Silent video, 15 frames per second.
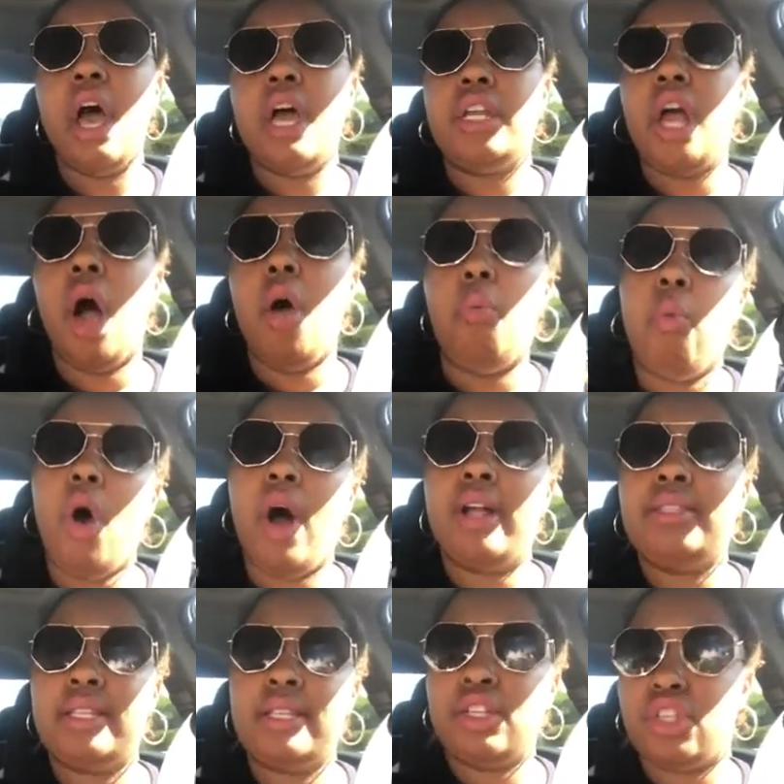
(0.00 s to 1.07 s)
not
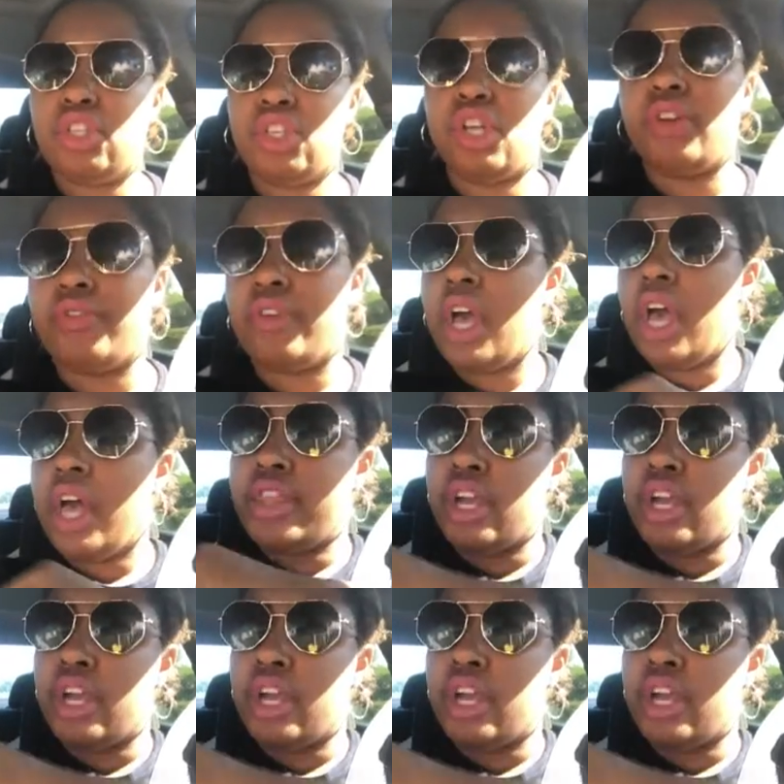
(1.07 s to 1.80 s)
wanting to serve their